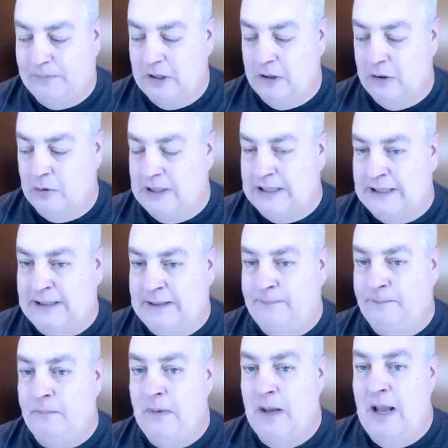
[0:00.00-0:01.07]
Okay,
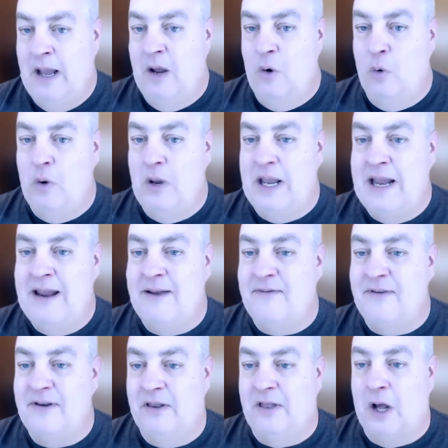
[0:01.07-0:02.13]

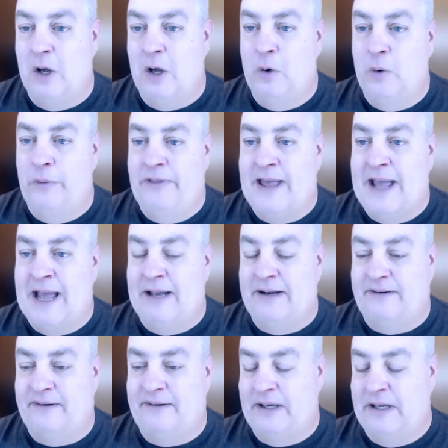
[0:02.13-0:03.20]
even though that,